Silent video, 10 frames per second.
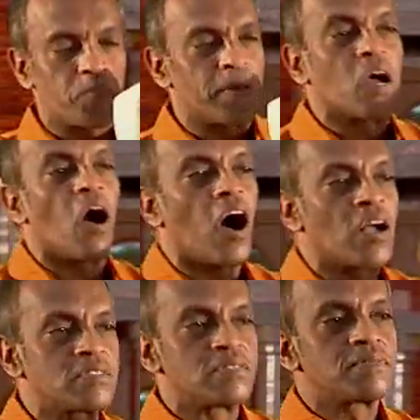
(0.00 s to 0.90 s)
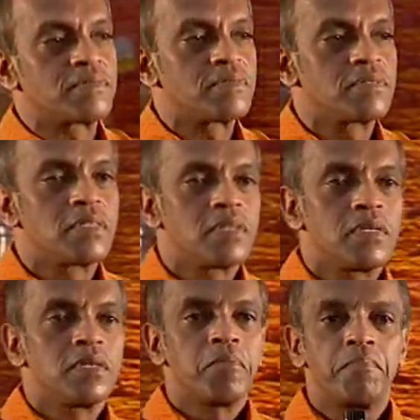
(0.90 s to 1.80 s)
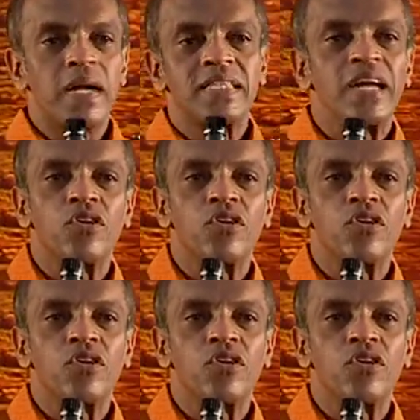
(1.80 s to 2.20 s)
be gone. But they